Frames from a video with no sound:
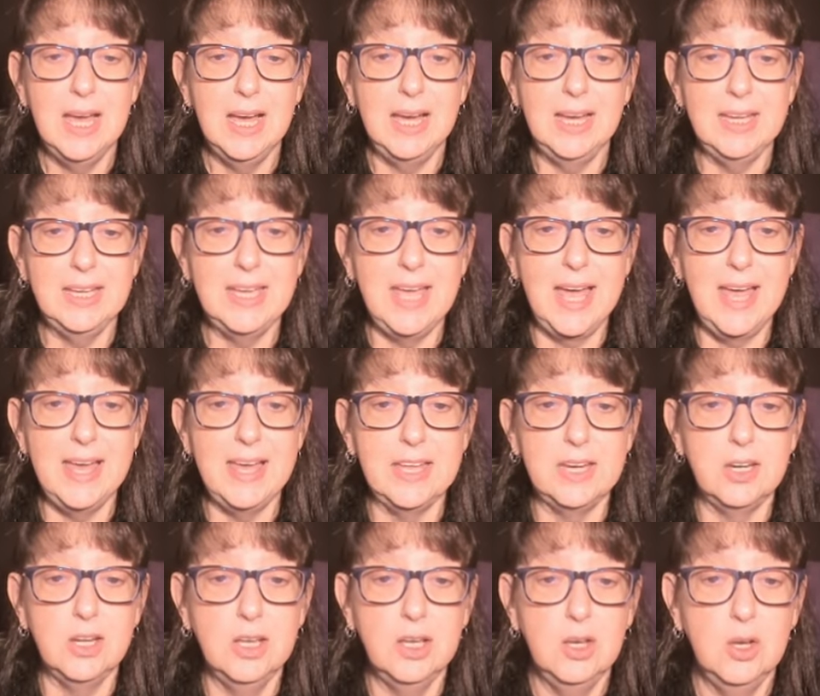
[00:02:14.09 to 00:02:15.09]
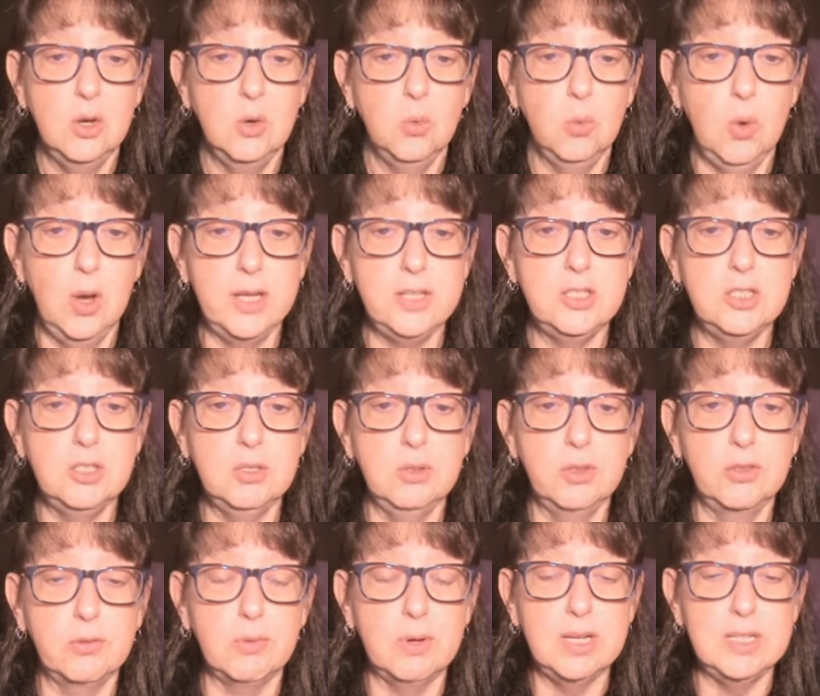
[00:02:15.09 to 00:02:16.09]
Again, 1, 2,
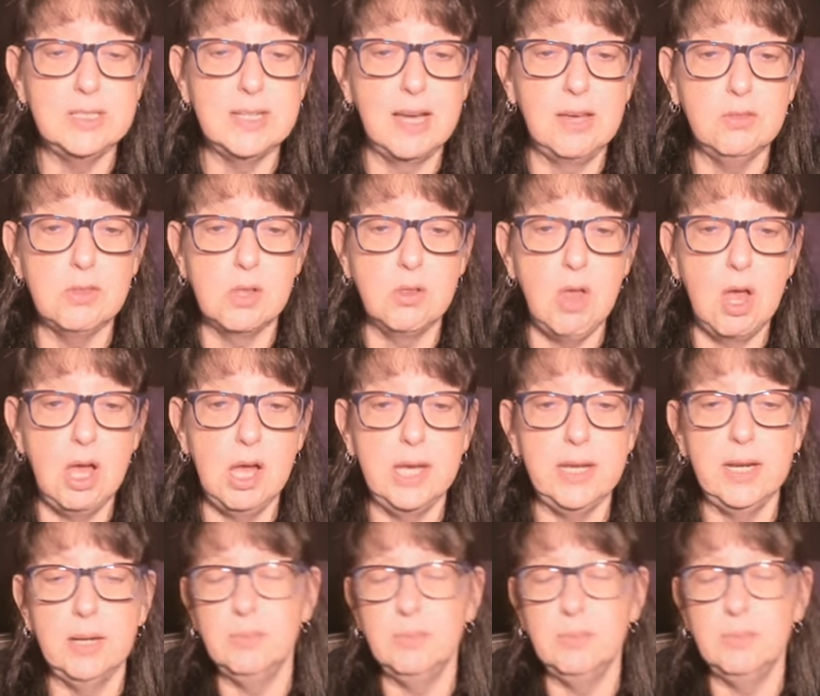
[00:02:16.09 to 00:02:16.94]
3 down the line.